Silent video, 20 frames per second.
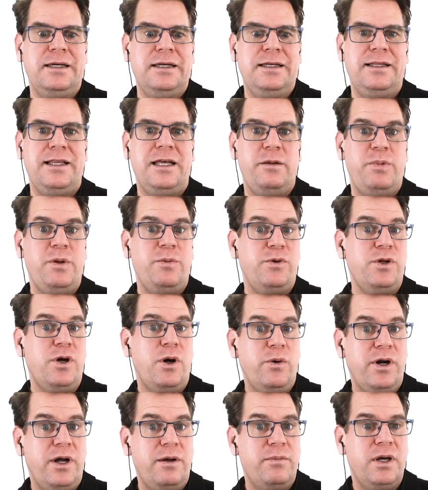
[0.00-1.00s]
letting people know
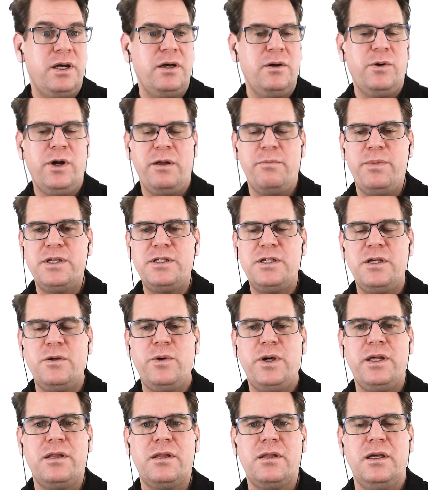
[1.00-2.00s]
what I'm busy
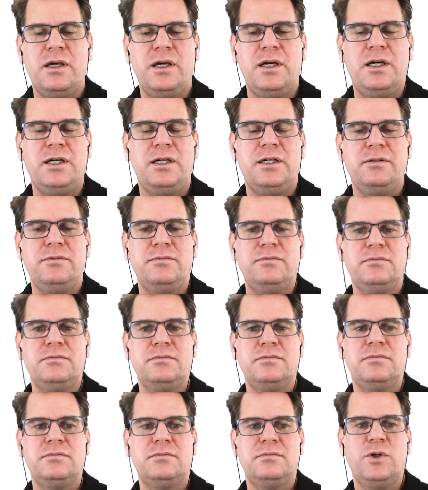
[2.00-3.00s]
with,
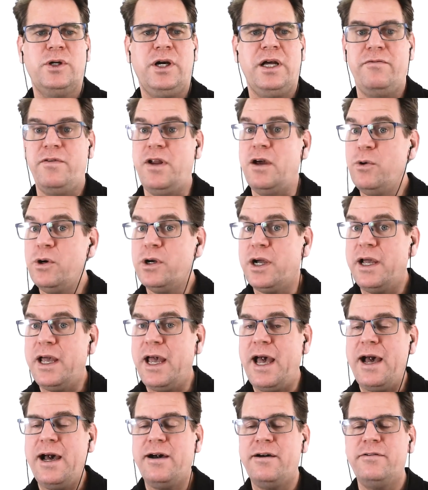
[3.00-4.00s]
what kind of network I
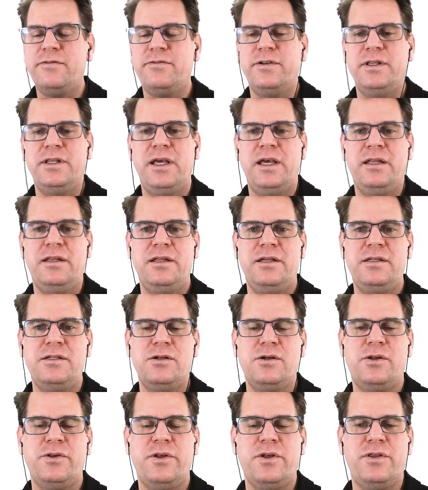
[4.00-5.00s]
have, and these
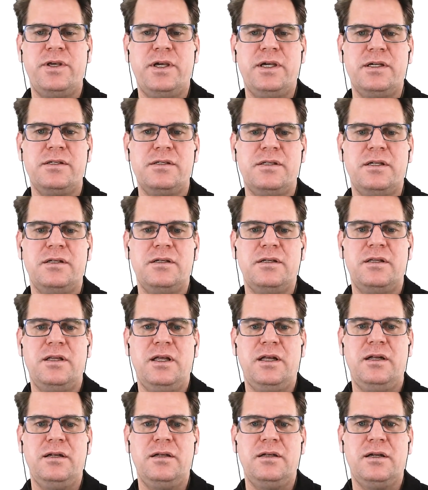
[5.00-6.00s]
are all the things that
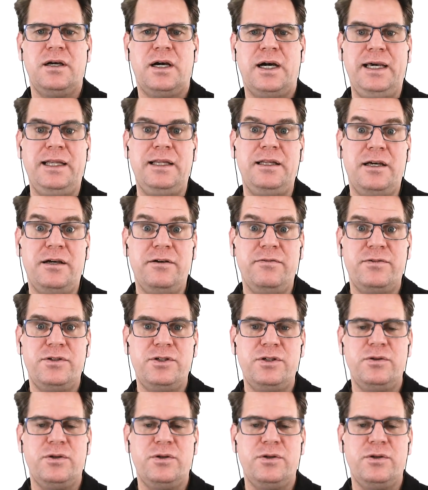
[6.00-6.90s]
I love to